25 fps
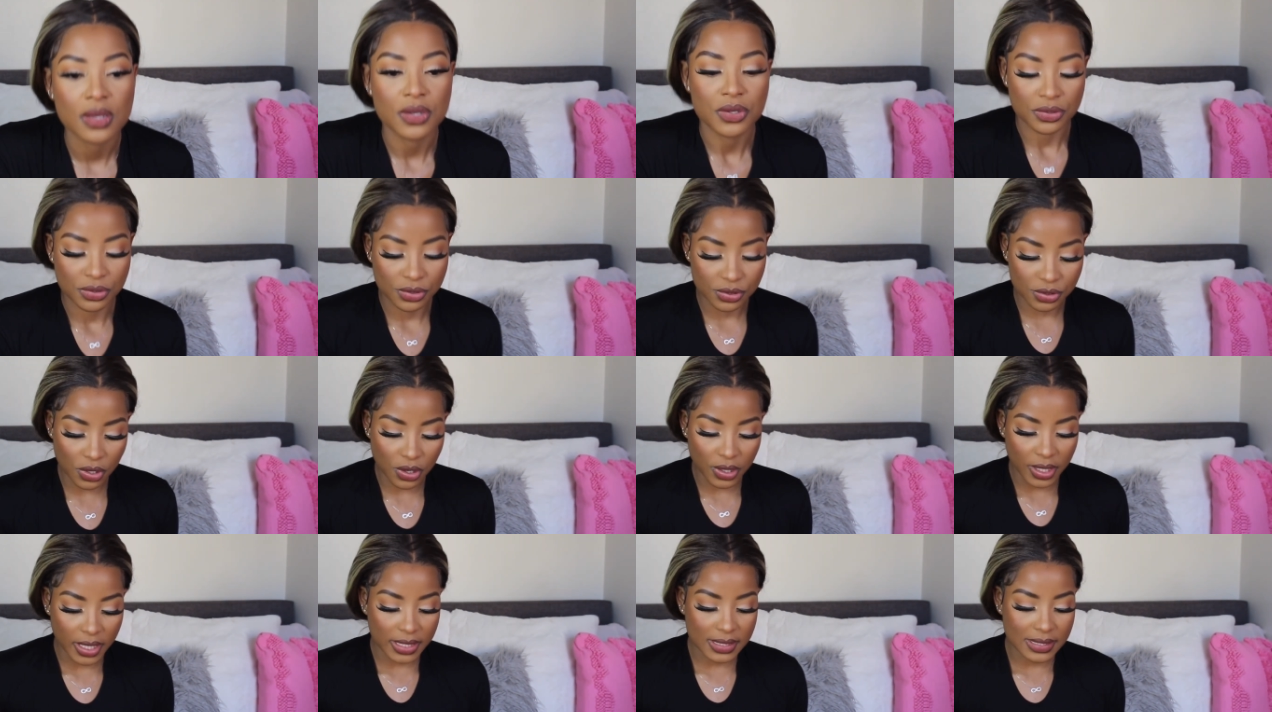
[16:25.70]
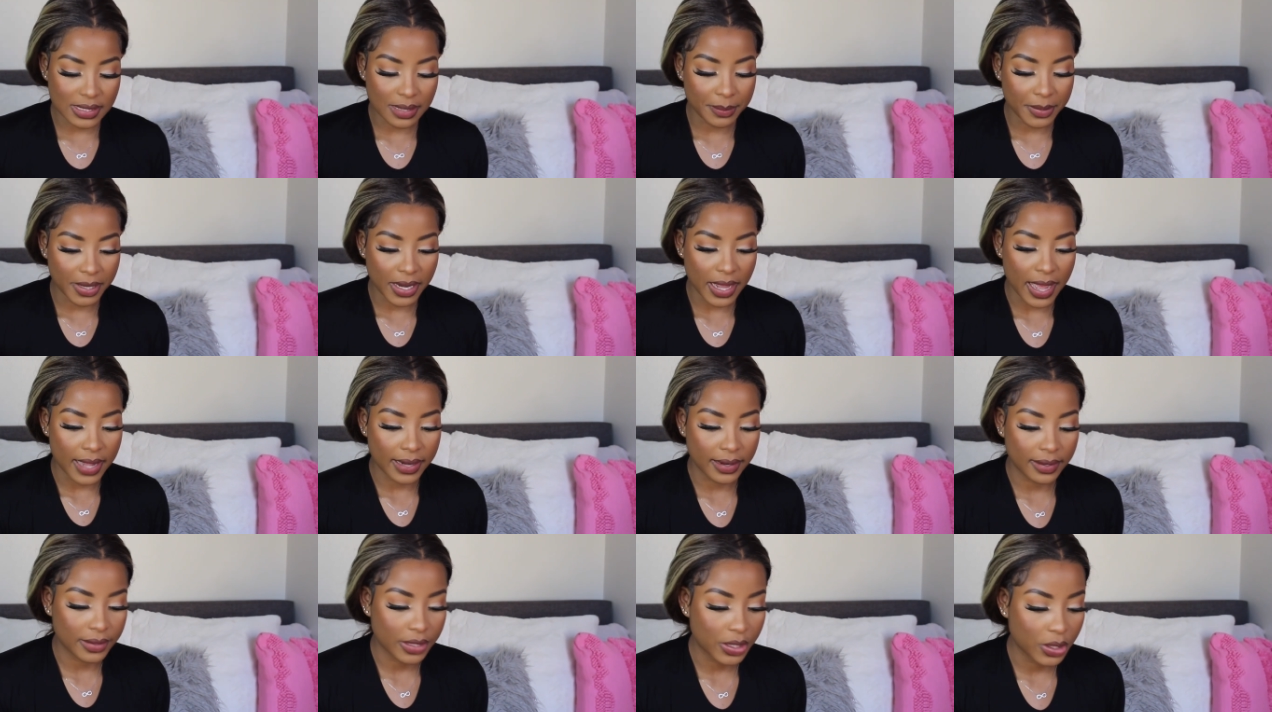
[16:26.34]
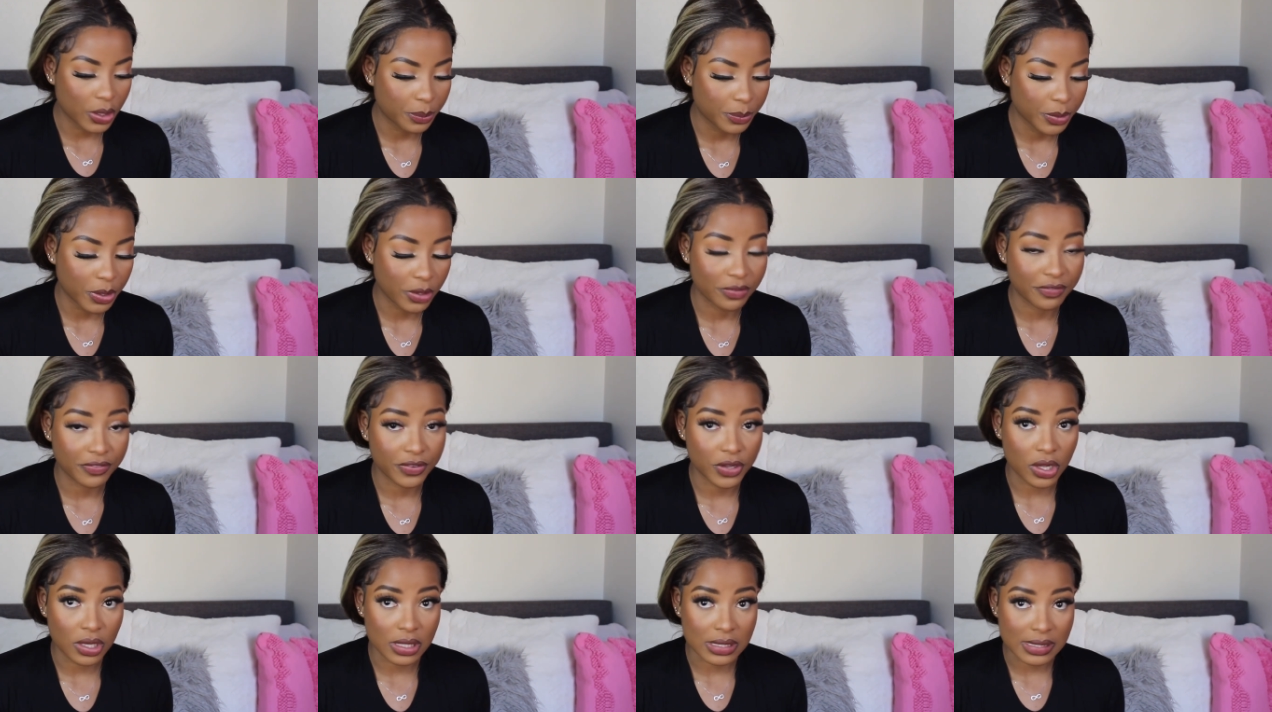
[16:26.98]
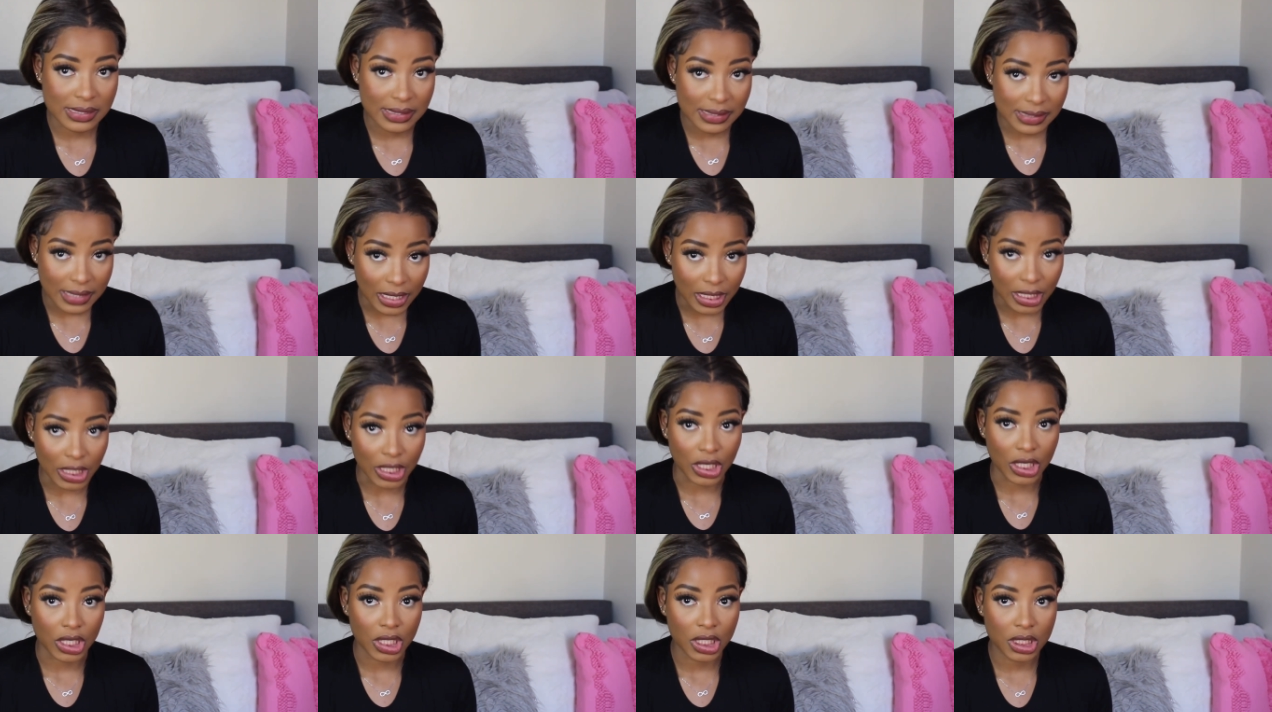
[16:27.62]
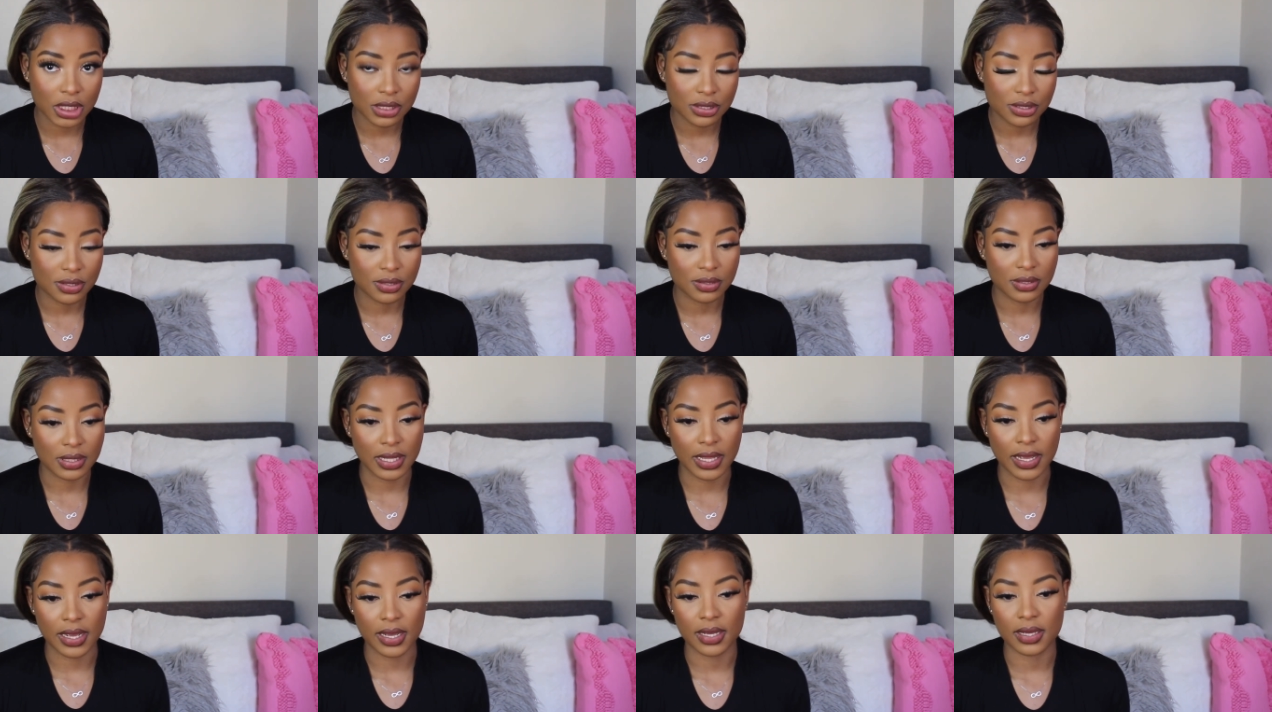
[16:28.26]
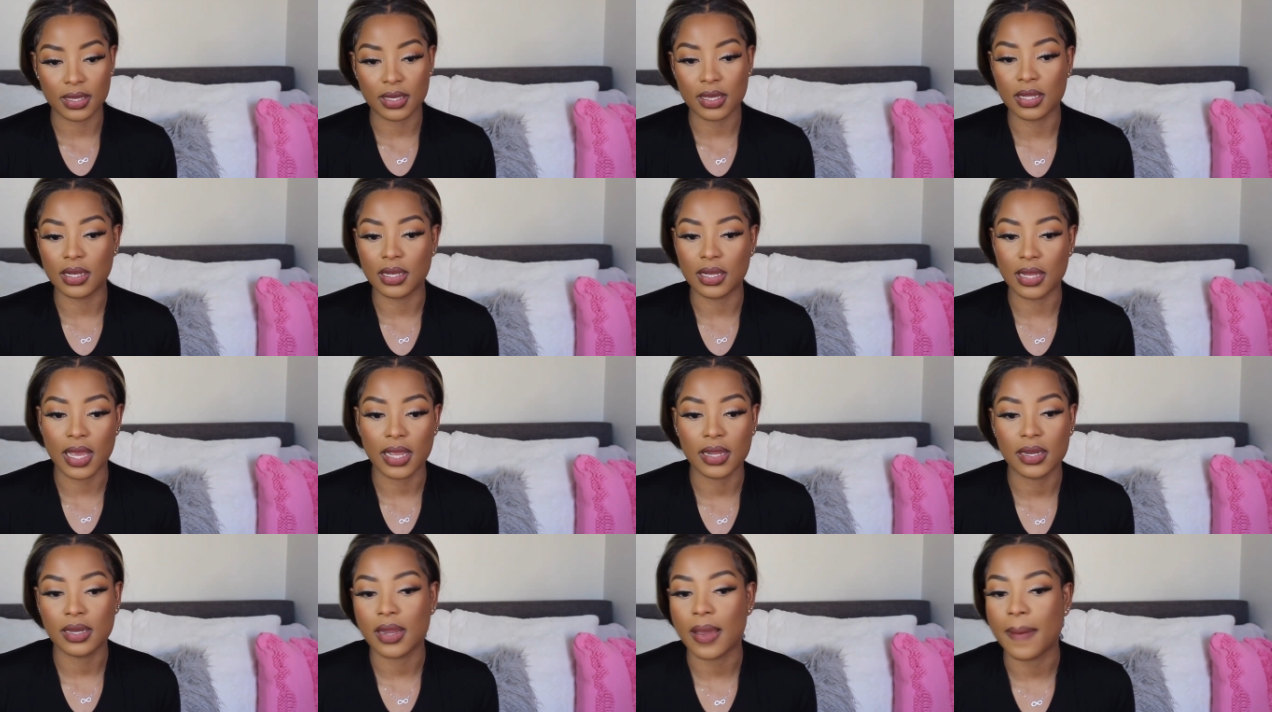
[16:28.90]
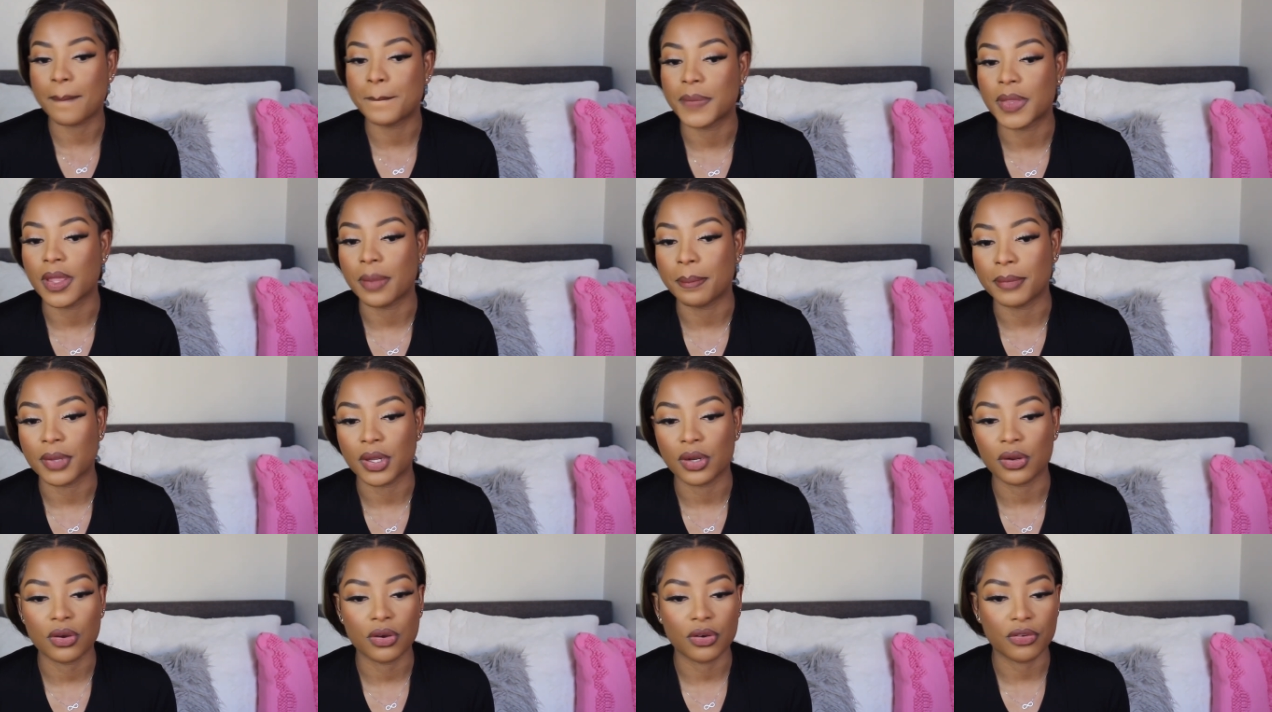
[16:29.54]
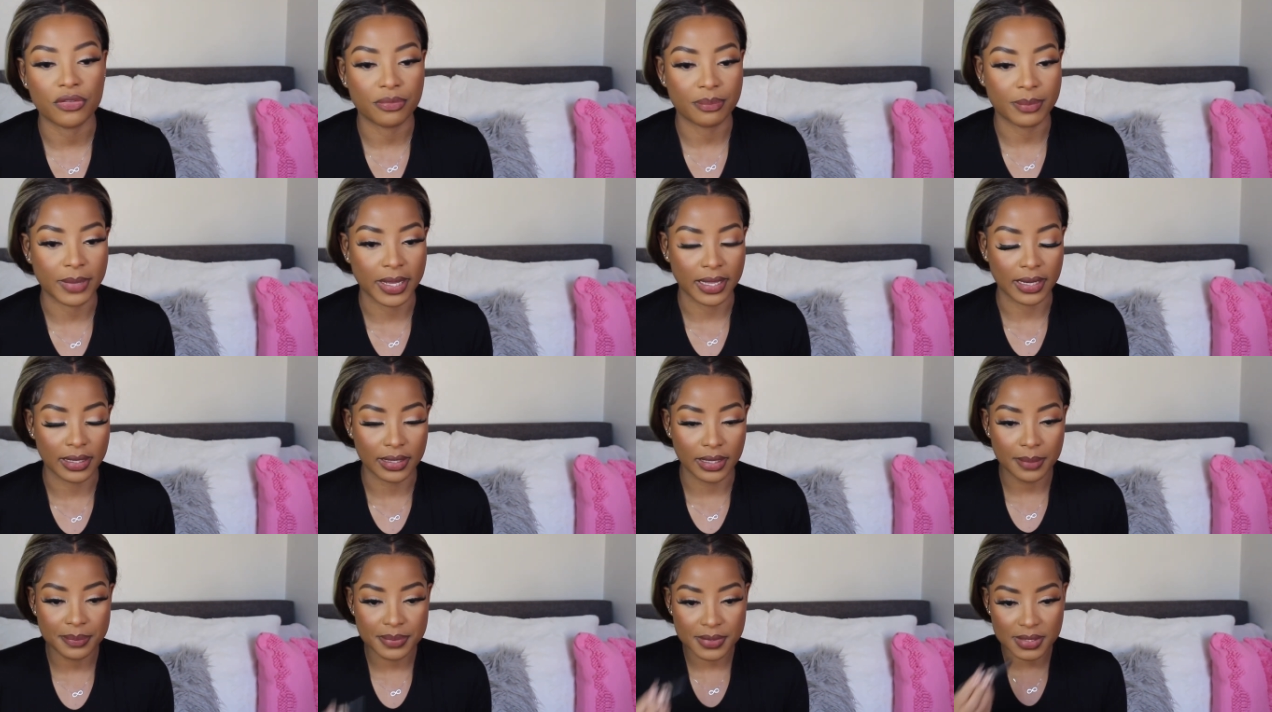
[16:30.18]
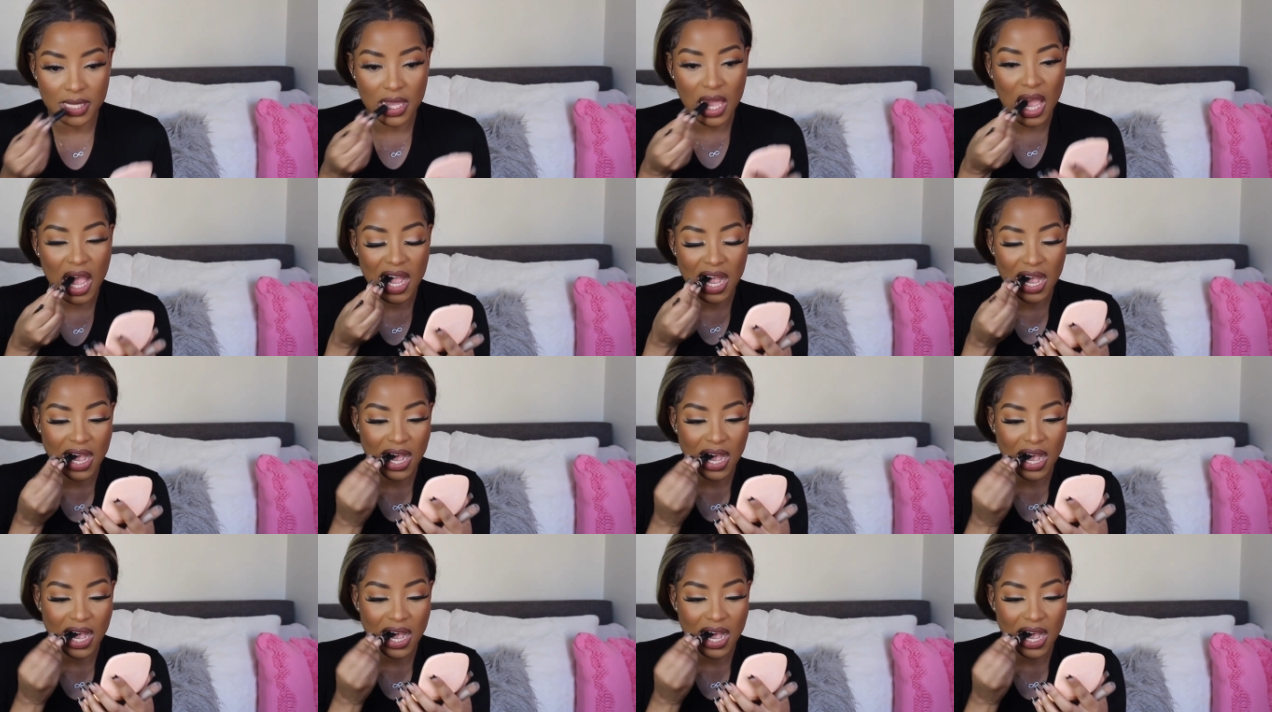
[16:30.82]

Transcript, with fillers: So next I'm going to add a little bit of concealer to like lighten up the middle of my lips.